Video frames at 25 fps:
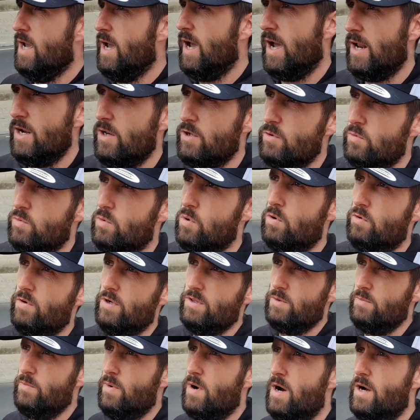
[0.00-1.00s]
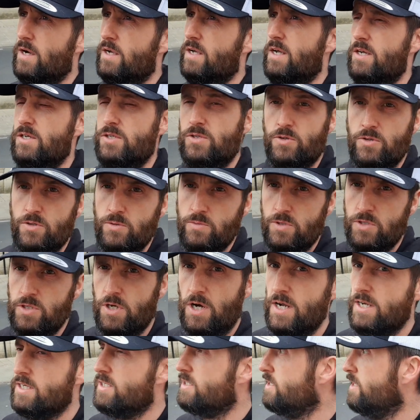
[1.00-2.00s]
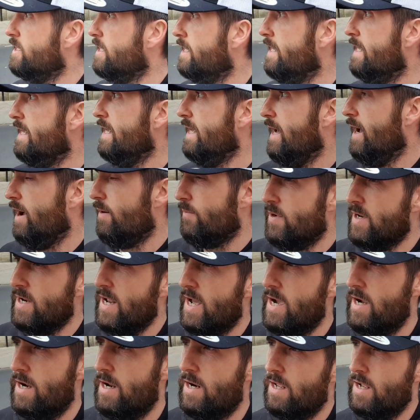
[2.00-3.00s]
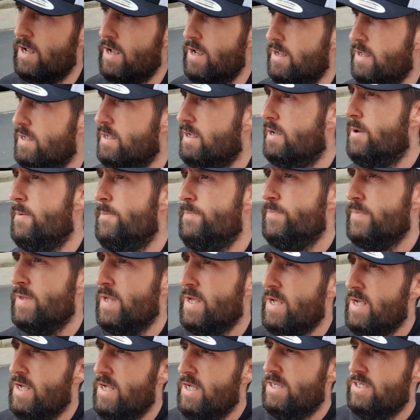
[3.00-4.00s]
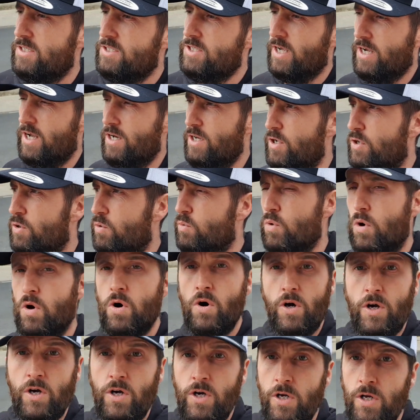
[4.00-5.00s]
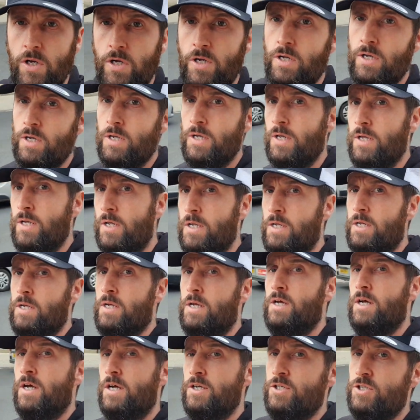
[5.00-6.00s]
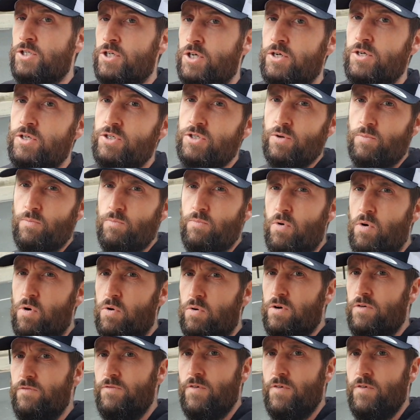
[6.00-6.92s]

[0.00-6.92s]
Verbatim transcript: Had a little walk on the market, saw some sights, and we're now gonna take a little walk and show you some more of